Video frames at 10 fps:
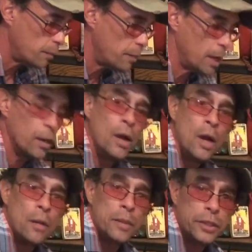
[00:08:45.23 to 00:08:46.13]
about
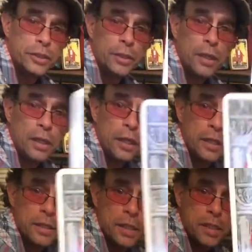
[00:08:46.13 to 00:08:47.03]
because you're going to
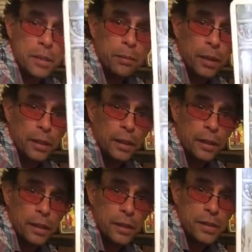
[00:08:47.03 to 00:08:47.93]
get disciplined
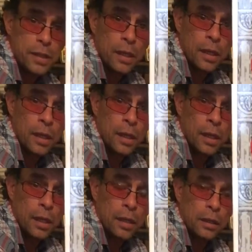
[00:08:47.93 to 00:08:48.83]
in this,
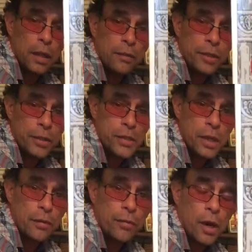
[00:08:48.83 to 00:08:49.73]
in loving
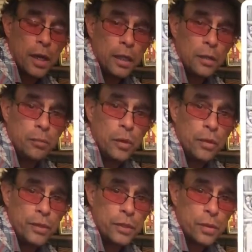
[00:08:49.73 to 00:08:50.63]
yourself right and
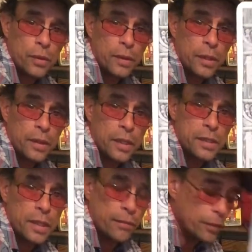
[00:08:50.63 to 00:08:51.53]
moving toward the
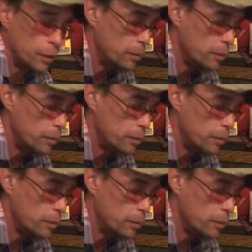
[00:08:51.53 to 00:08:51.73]
things that feel